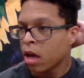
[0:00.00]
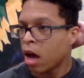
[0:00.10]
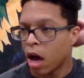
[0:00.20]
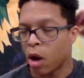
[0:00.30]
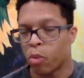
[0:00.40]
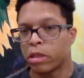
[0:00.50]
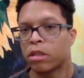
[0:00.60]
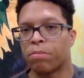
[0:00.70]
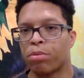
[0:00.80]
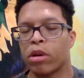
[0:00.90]
uh, was
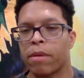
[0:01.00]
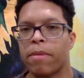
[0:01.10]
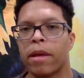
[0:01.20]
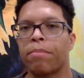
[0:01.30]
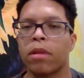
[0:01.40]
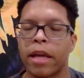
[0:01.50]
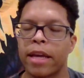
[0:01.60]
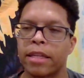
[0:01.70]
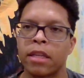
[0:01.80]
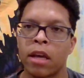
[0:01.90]
some pretty big
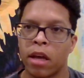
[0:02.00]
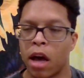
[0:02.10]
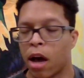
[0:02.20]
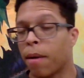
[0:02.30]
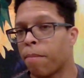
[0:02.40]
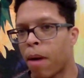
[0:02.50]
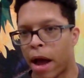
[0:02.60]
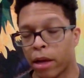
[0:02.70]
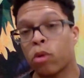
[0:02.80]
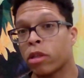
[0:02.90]
plays uh,
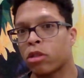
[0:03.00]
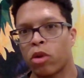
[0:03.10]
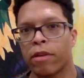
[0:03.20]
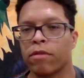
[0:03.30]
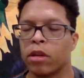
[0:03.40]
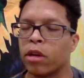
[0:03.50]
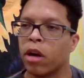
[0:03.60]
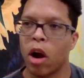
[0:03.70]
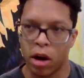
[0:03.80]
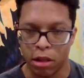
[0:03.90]
by Chris
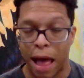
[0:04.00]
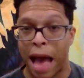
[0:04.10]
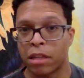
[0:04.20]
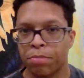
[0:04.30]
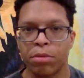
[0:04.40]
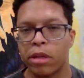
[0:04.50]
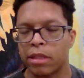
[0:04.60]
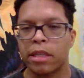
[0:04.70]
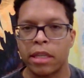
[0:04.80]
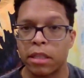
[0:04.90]
Streveler, our last
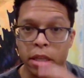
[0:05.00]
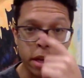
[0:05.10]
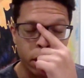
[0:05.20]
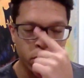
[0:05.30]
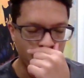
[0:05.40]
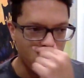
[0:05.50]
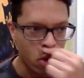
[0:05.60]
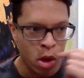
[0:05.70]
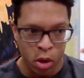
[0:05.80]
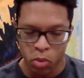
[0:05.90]
preseason
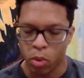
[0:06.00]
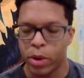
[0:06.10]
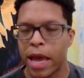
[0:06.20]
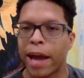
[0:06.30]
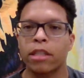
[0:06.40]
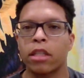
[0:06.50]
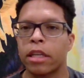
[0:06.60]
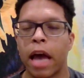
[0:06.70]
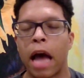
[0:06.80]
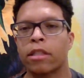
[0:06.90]
hero, when we actually
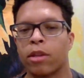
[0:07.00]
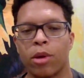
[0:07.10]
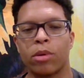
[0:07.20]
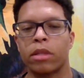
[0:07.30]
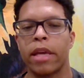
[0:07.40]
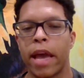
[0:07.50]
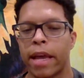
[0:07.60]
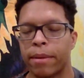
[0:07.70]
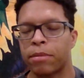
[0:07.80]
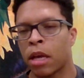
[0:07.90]
got to those
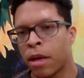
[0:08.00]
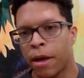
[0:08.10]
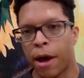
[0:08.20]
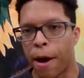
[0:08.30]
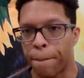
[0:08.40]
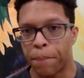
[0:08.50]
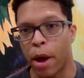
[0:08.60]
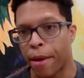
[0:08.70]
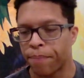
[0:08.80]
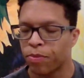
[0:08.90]
games. Uh,
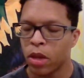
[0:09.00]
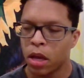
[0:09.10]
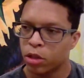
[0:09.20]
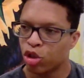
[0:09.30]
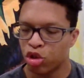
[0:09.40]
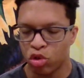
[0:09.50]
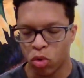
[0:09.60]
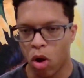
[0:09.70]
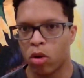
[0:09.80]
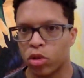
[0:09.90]
but
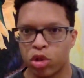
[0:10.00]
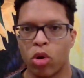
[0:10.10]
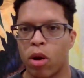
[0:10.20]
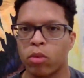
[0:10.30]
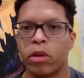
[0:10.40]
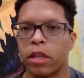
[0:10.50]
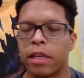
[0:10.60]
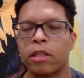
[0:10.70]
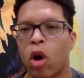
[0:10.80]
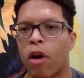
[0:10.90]
strong, strong
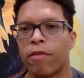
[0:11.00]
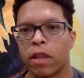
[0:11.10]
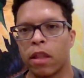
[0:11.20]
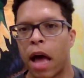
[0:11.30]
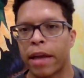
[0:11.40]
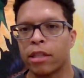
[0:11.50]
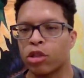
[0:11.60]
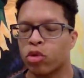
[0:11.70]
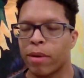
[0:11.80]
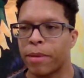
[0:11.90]
release off of the line of
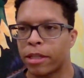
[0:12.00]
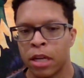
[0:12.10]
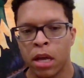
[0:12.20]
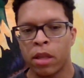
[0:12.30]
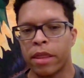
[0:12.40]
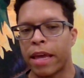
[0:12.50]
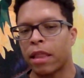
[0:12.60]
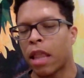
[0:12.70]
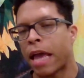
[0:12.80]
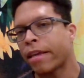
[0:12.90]
scrimmage. They
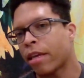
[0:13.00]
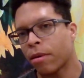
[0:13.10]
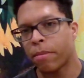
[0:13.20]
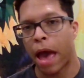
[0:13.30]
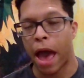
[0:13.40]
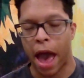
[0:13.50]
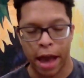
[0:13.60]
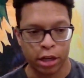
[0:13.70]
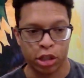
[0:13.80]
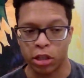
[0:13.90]
like him
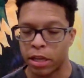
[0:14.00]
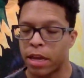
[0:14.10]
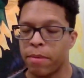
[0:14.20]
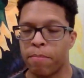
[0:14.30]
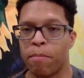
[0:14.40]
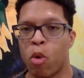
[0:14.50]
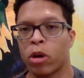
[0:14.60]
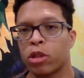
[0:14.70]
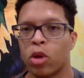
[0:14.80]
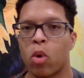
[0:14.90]
actually
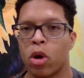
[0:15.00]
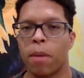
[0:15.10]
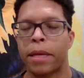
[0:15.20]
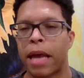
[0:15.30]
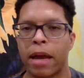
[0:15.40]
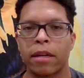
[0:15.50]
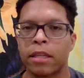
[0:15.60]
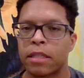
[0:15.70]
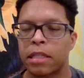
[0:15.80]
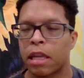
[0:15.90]
more so coming out of
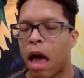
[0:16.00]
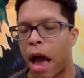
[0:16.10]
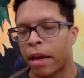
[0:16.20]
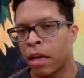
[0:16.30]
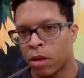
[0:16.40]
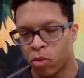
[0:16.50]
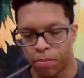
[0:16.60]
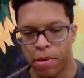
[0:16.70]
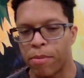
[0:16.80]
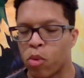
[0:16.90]
the slot when
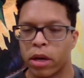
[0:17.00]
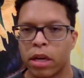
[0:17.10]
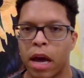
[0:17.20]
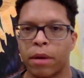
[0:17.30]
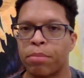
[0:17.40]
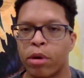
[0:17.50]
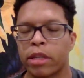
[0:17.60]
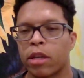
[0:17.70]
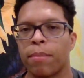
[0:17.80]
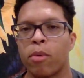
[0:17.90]
people want to kind of
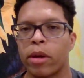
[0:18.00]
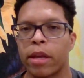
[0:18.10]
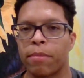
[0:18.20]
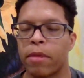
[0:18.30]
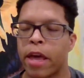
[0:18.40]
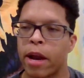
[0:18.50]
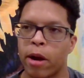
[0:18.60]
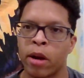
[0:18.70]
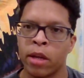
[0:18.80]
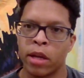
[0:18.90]
press up on him
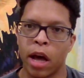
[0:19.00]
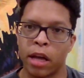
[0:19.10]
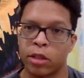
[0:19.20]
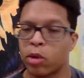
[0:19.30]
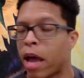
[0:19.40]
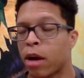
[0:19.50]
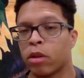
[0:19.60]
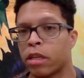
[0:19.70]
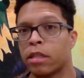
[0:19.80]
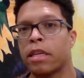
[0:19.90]
there. Uh, so not
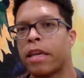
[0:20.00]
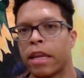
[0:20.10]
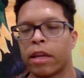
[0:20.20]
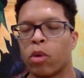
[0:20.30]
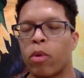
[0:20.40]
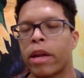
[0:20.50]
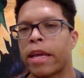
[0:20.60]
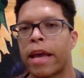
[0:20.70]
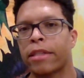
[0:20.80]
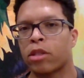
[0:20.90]
only is he getting a
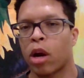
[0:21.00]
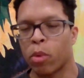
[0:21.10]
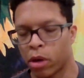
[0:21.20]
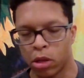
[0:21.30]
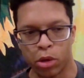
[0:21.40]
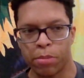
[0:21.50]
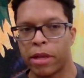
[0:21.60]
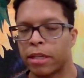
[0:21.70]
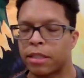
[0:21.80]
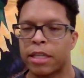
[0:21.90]
running head start with a little
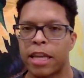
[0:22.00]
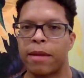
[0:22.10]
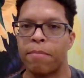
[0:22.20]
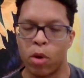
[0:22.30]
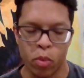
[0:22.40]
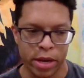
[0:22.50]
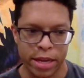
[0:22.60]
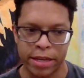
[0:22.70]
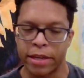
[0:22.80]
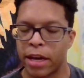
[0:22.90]
bit of steam, but when
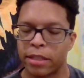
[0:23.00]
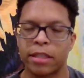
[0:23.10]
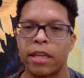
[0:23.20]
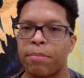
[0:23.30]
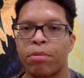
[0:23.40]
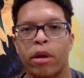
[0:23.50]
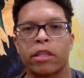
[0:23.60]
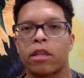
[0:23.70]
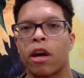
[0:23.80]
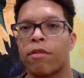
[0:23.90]
he does see
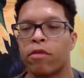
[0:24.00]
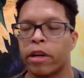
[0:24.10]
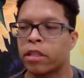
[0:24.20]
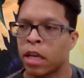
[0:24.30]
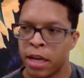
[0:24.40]
press coverage,